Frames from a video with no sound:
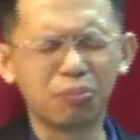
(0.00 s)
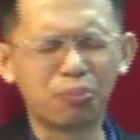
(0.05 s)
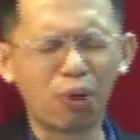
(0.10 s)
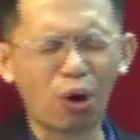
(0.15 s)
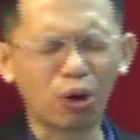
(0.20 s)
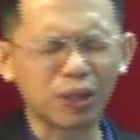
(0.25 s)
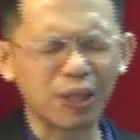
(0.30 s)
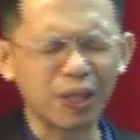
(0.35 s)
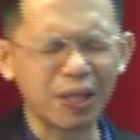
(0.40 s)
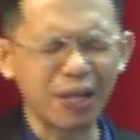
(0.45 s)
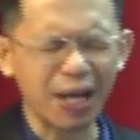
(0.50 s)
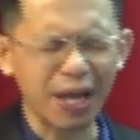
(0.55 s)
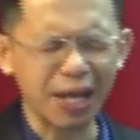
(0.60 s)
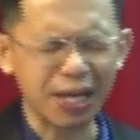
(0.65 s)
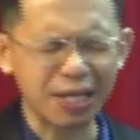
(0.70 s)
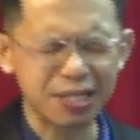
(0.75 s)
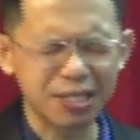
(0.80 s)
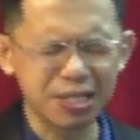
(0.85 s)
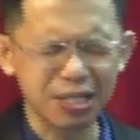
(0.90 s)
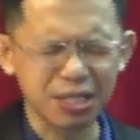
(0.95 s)
bodily
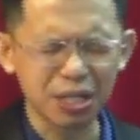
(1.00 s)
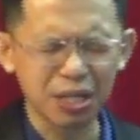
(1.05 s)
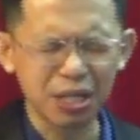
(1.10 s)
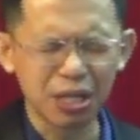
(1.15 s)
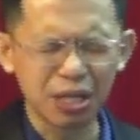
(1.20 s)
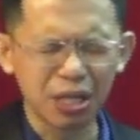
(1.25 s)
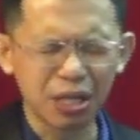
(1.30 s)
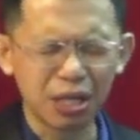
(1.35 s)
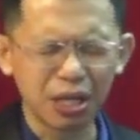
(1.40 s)
aches,